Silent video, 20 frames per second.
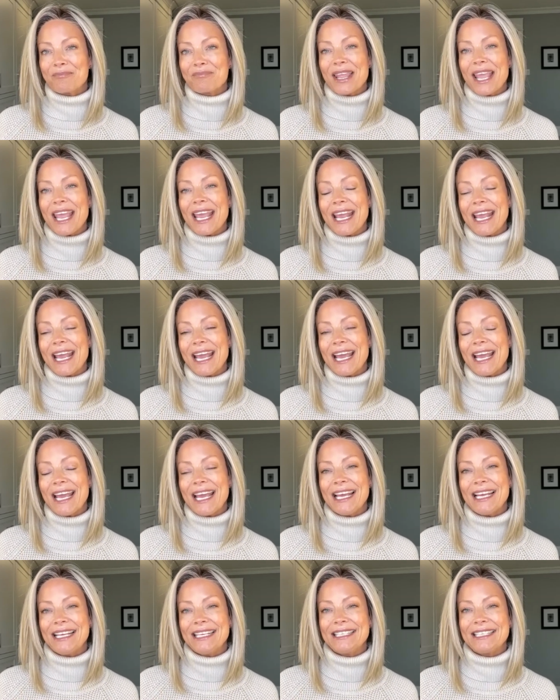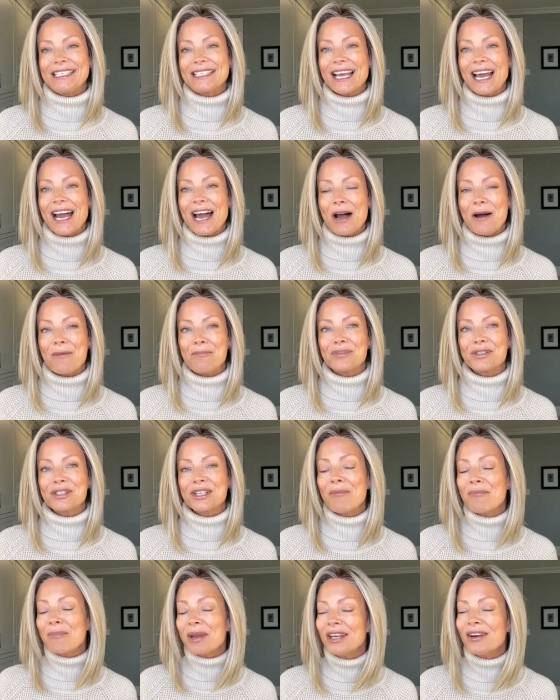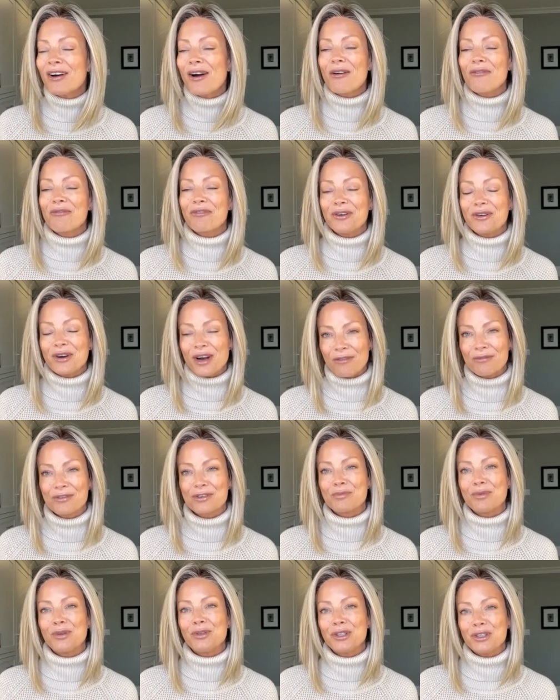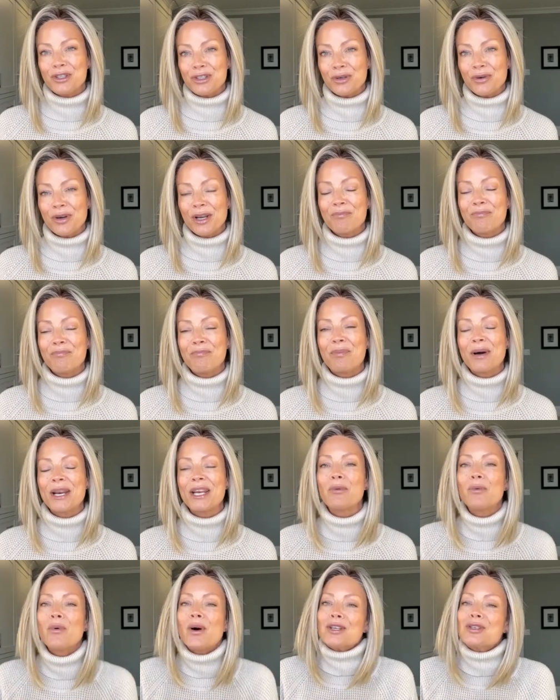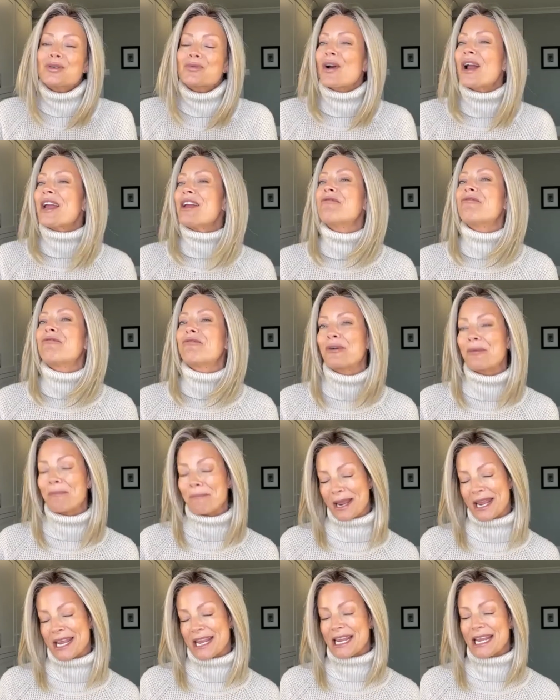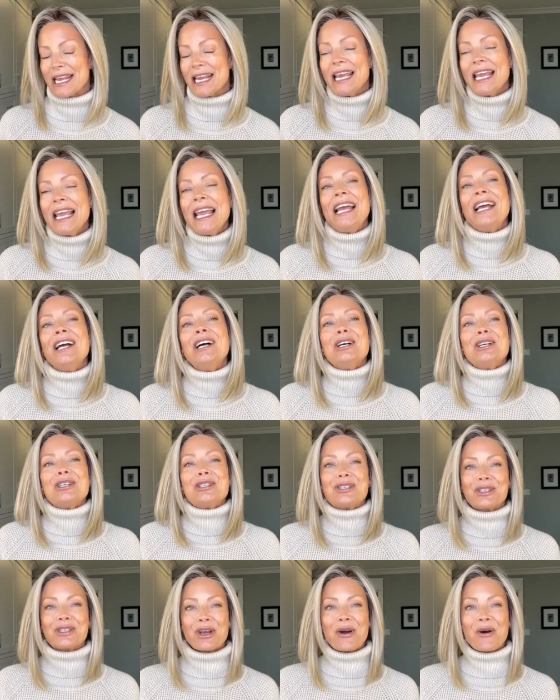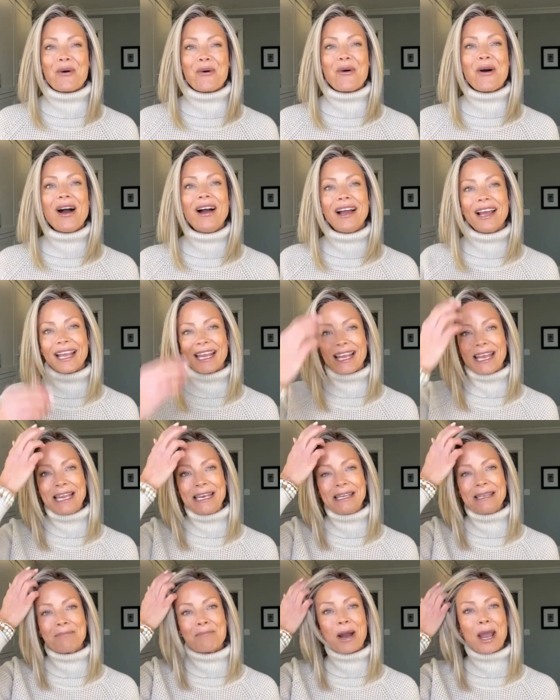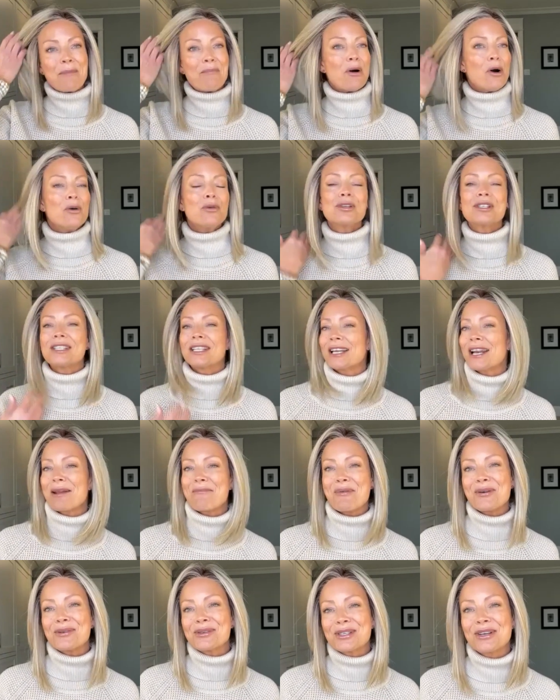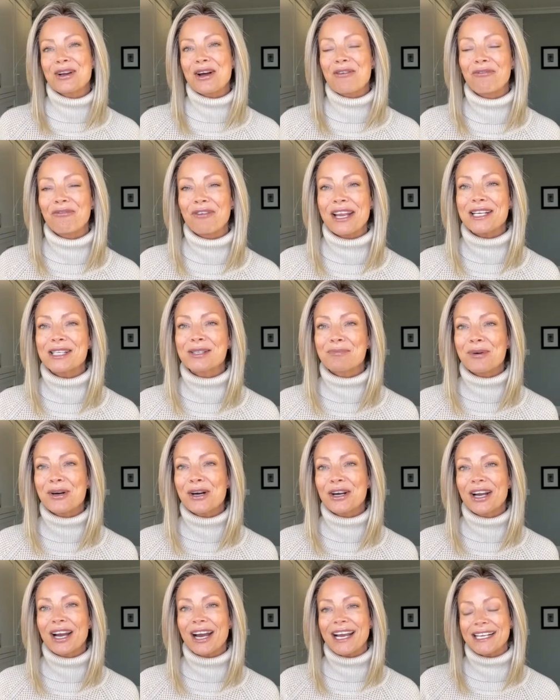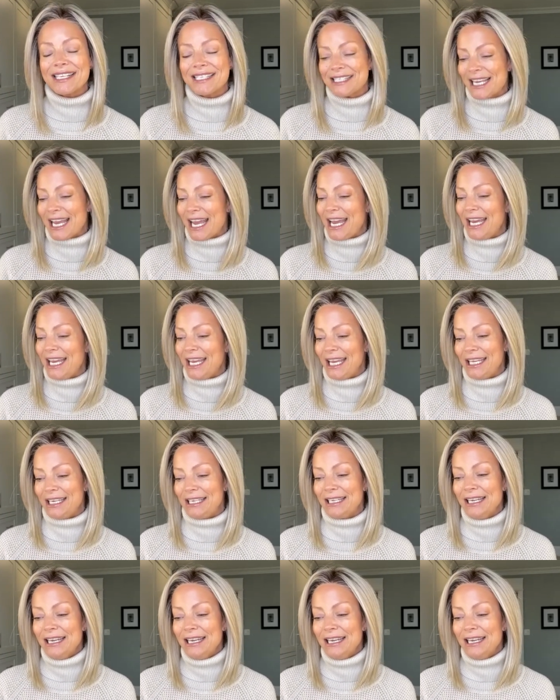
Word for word: And um, some may not feel comfortable to do it, but it was right for me. So in my post that I posted on Facebook, I said,